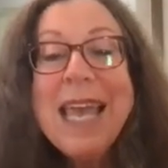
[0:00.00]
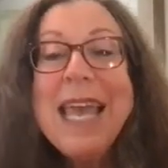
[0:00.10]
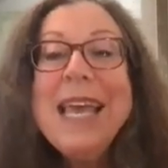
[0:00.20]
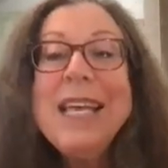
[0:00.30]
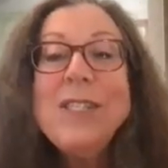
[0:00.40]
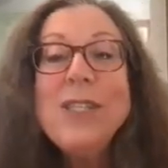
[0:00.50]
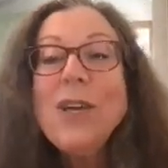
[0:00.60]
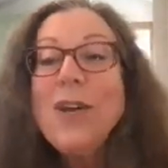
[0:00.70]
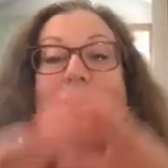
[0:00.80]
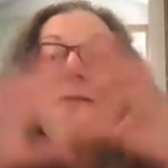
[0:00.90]
is
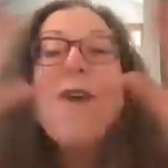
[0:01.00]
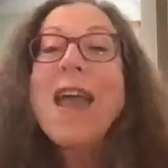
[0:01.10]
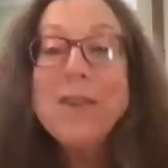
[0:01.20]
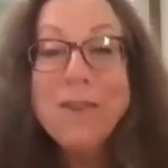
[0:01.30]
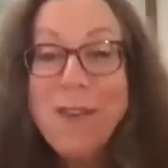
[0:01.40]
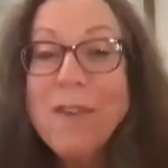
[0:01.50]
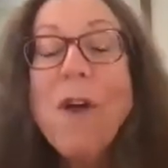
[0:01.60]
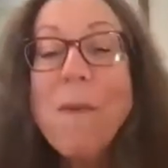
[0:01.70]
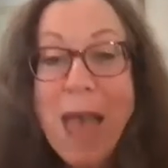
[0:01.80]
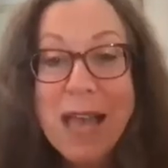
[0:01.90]
greater than
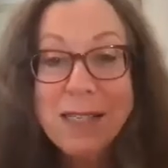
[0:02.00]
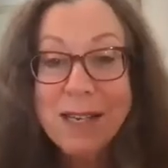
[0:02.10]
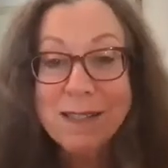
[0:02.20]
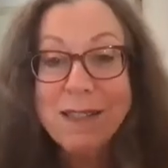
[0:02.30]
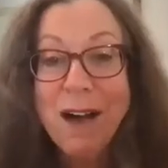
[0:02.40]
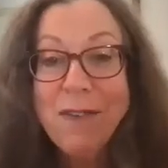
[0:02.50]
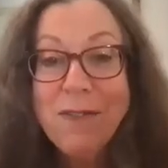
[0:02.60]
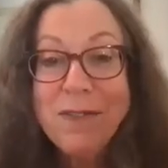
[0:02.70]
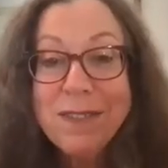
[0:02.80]
romantic love,